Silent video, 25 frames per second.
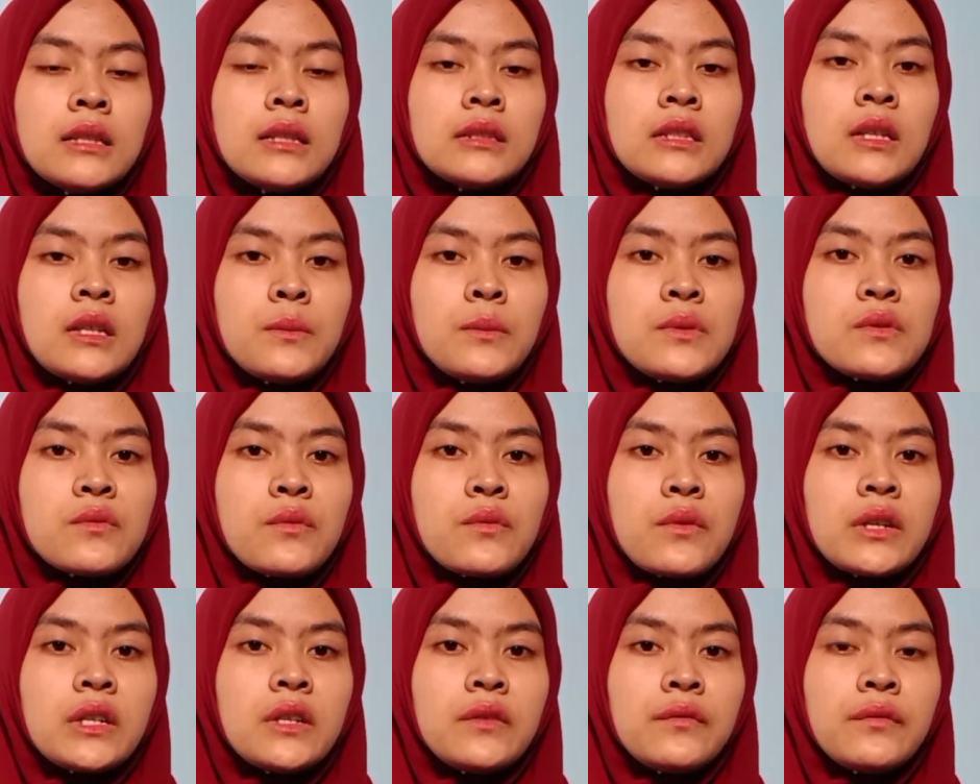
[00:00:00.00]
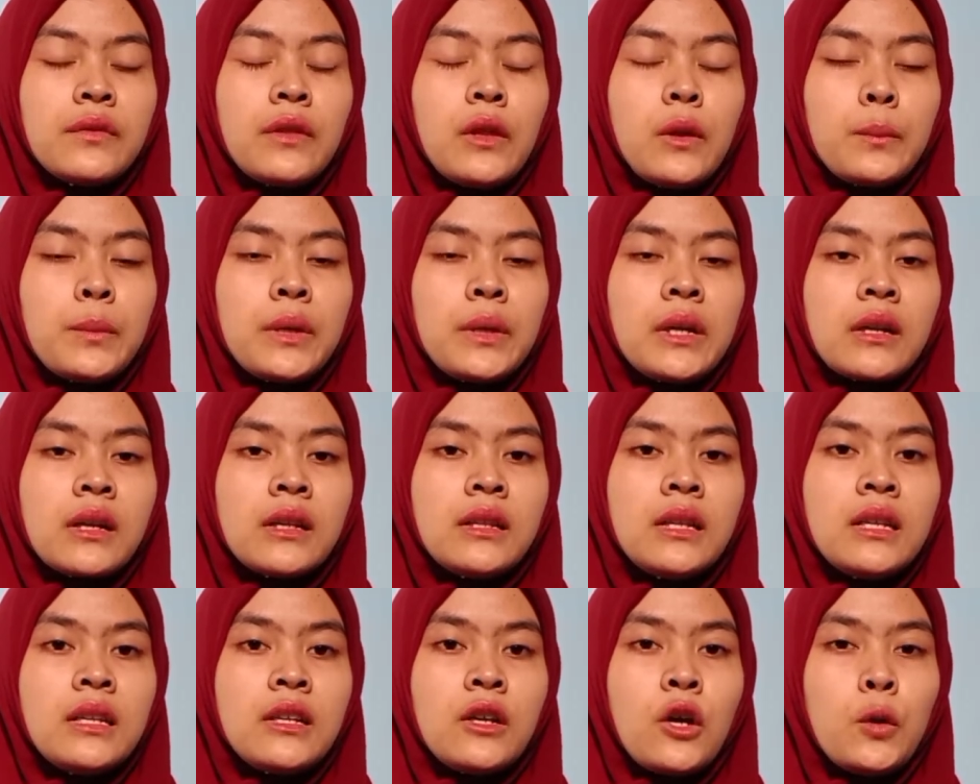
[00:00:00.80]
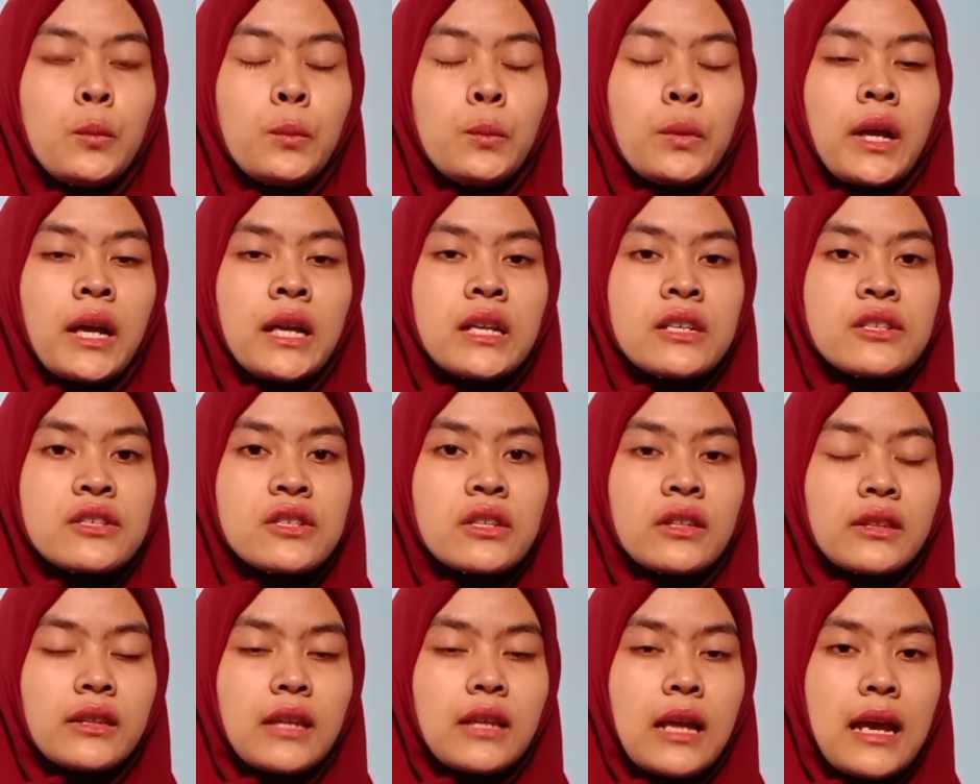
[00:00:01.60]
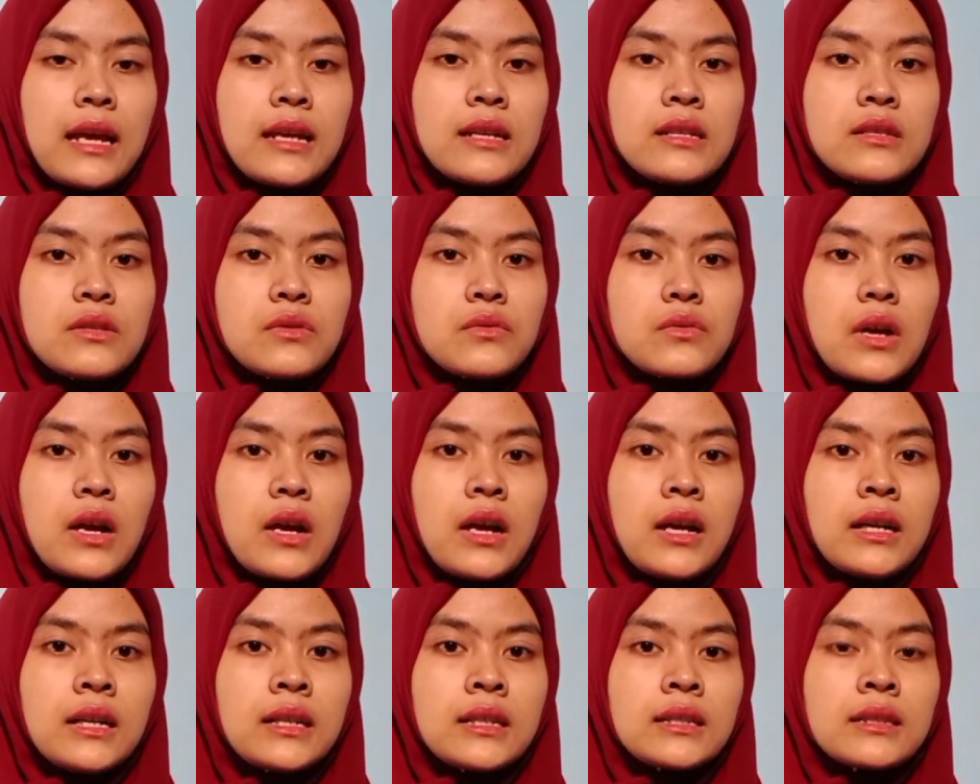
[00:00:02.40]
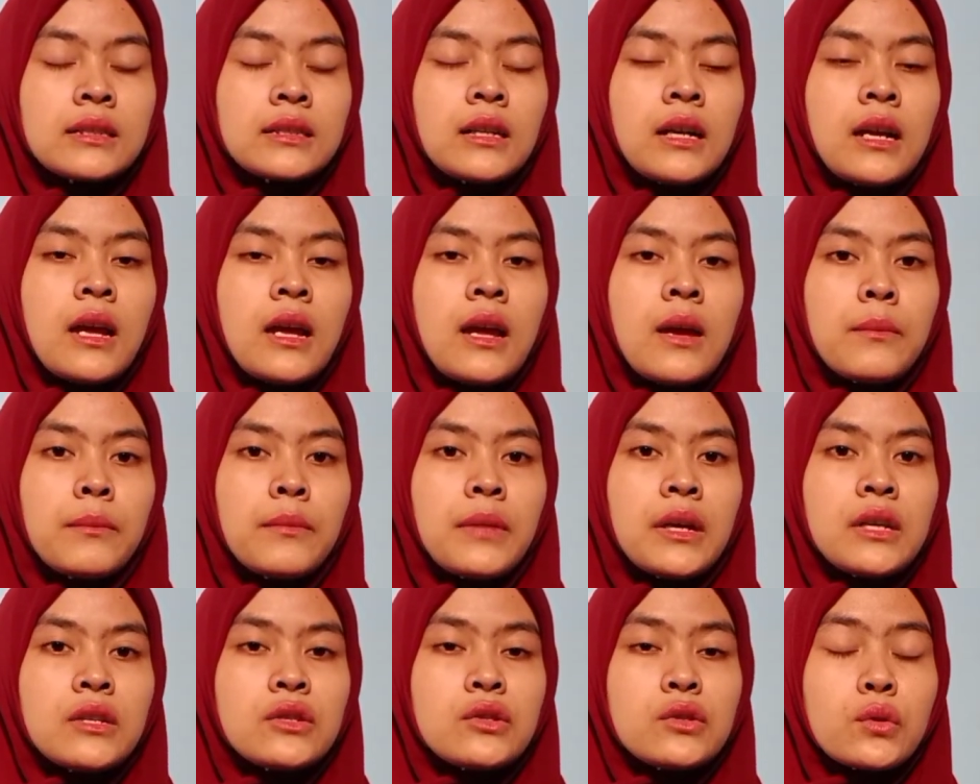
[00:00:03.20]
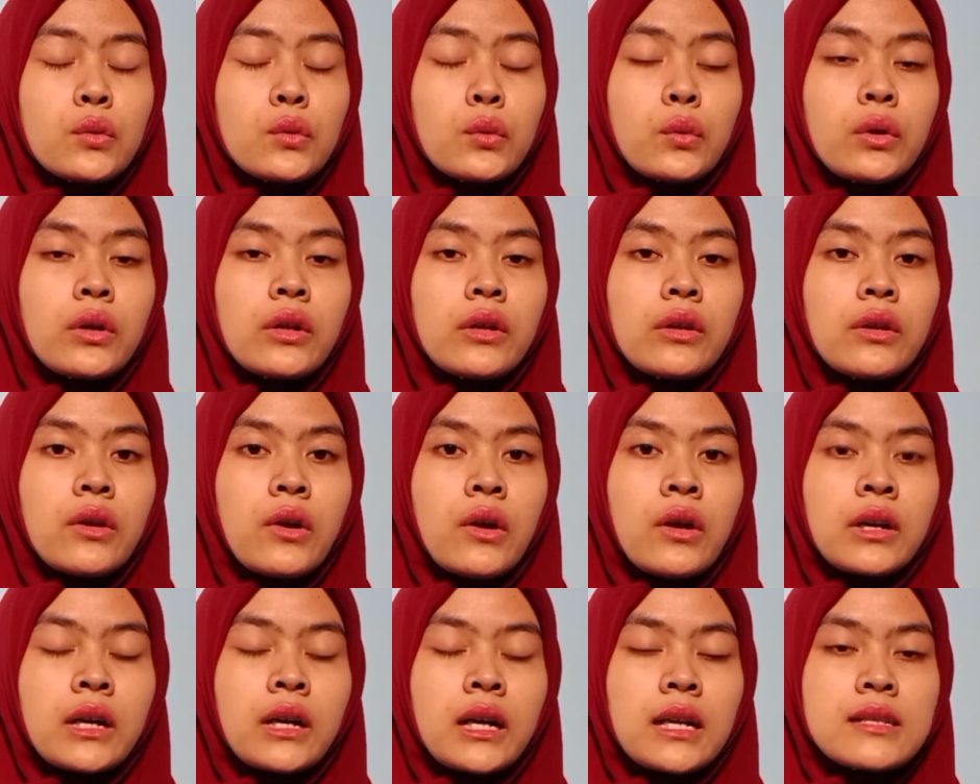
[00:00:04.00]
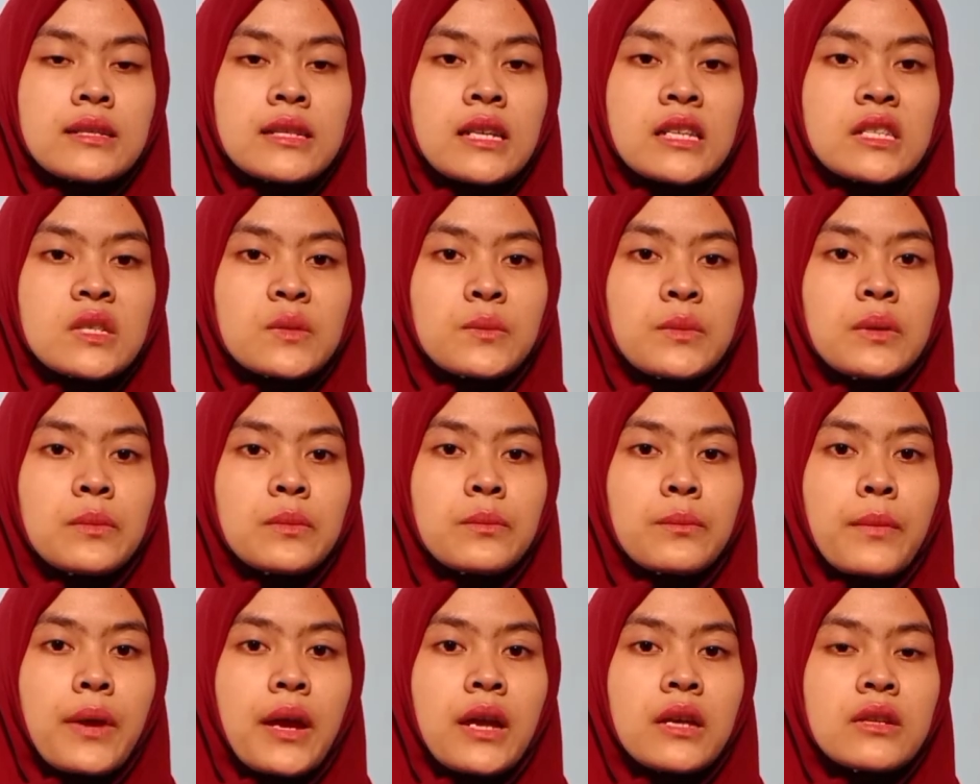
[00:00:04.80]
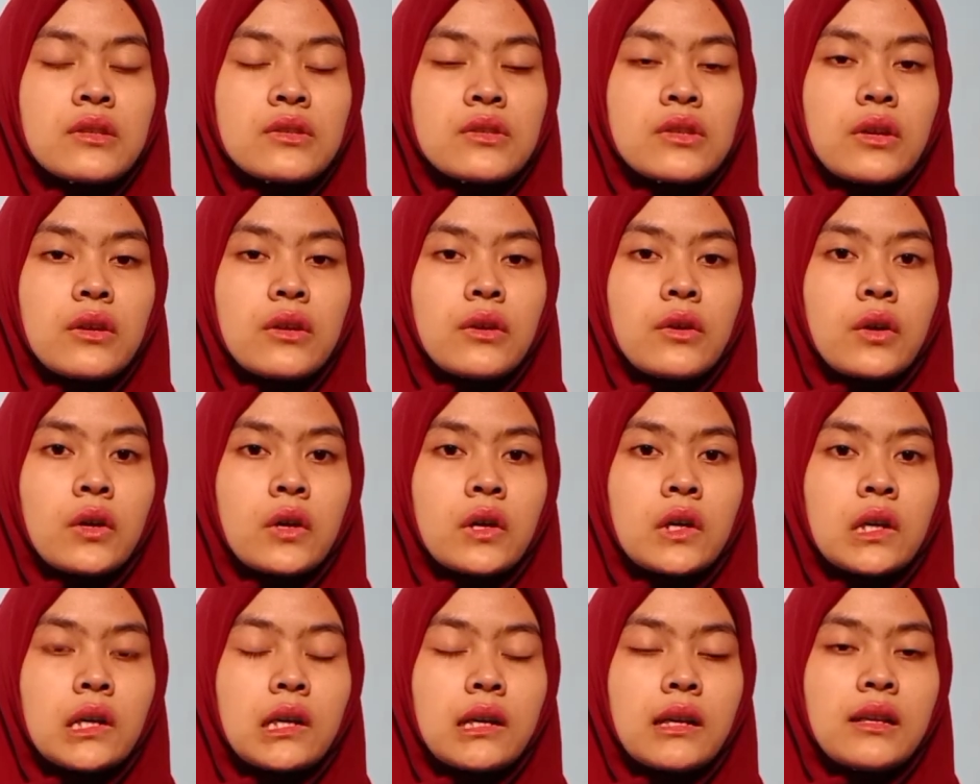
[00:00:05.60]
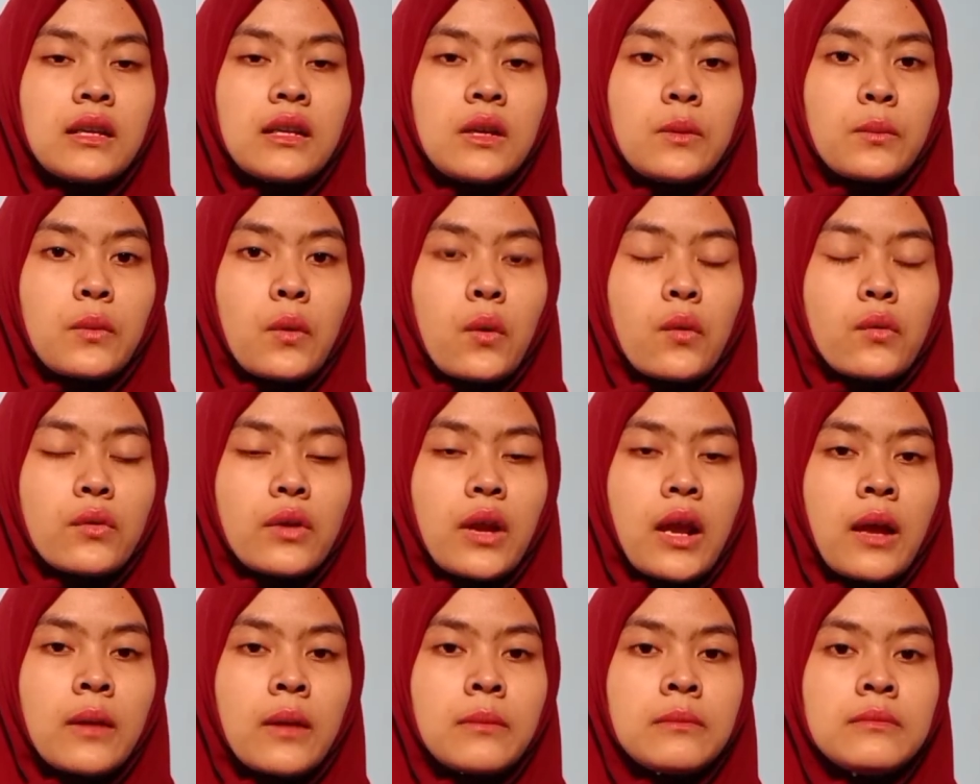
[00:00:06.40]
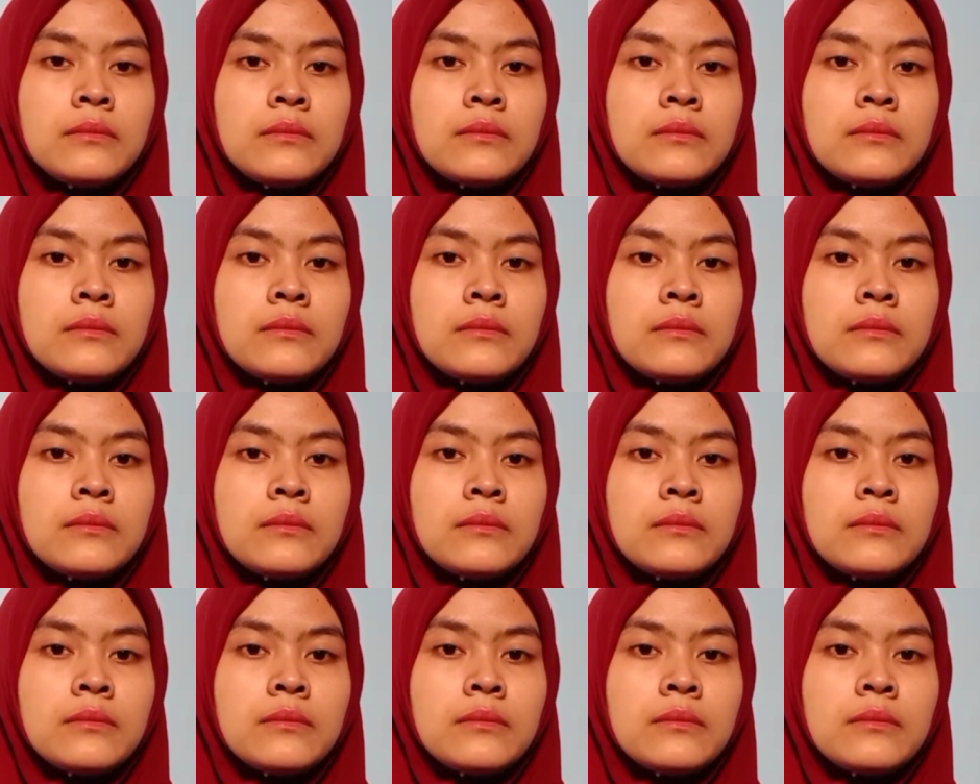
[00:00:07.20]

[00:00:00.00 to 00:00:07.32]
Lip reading: Tips for developing reading comprehension tests are: make sure your assessment match your reading program,